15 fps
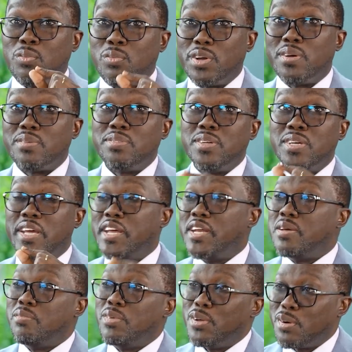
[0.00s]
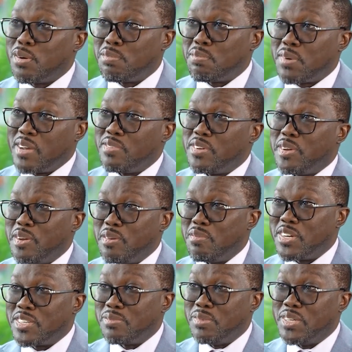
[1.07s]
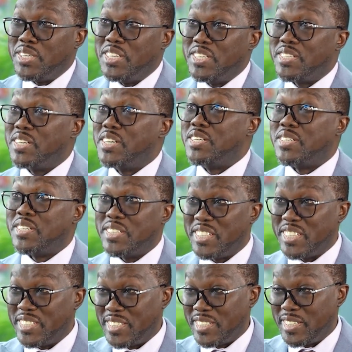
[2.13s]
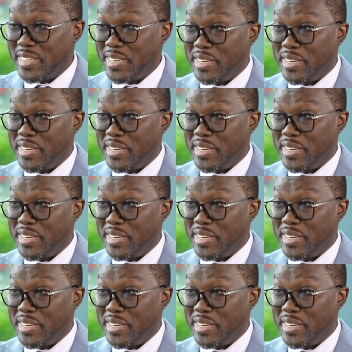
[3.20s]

one of the enemy of private investment is uncertainty.